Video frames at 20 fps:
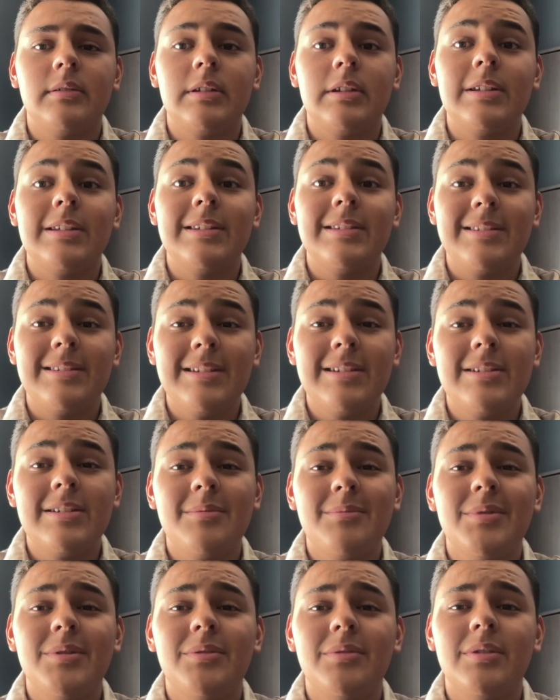The
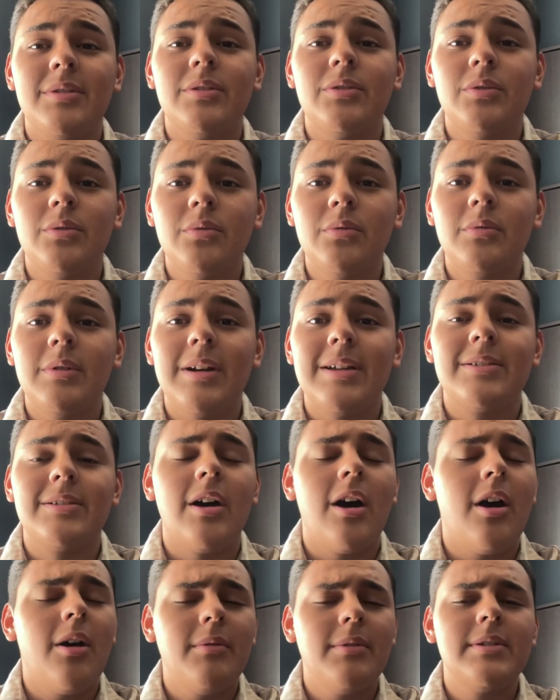distinction between the two has
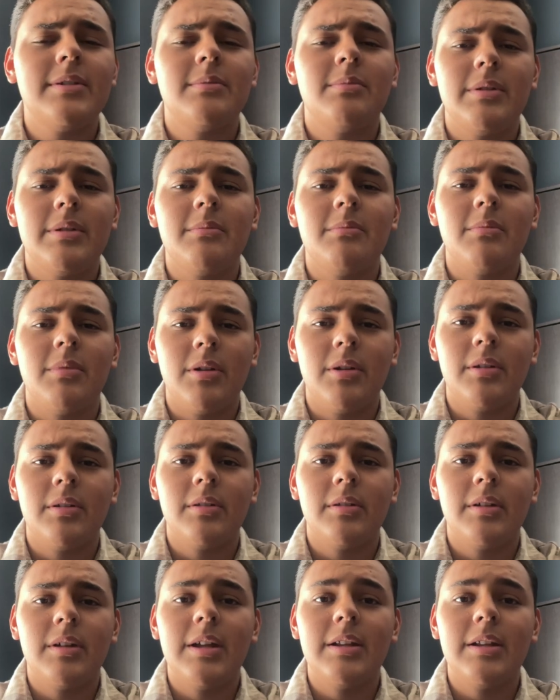always been blurred,